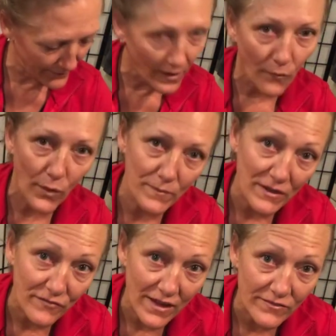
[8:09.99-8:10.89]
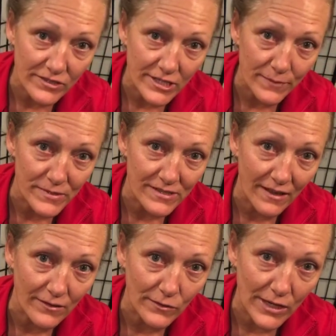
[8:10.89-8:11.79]
one of my favorite tips is get
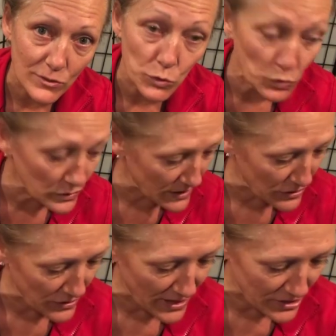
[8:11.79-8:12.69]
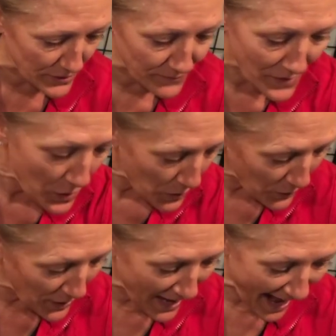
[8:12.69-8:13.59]
the right tools in your kitchen. We're
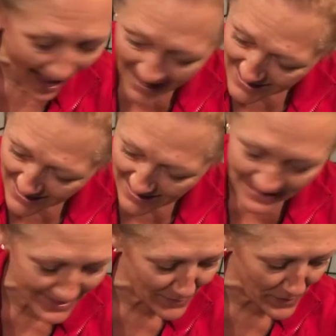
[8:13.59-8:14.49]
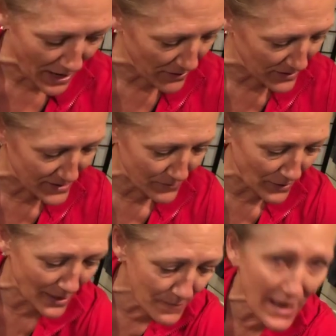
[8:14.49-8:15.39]
gonna add to this some carrots and we're
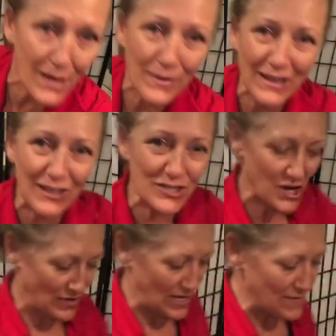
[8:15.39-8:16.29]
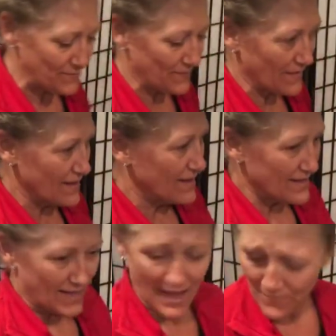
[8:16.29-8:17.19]
gonna make them a little chunky,
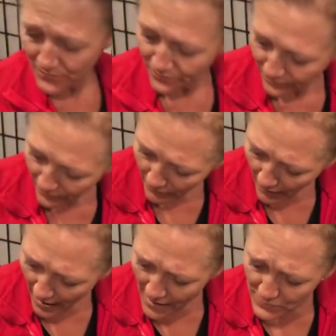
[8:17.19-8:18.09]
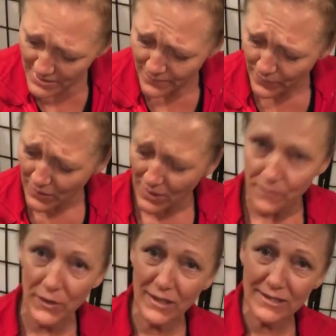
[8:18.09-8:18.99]
okay? And we're simply gonna
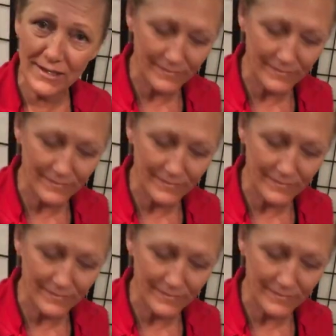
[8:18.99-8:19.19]
put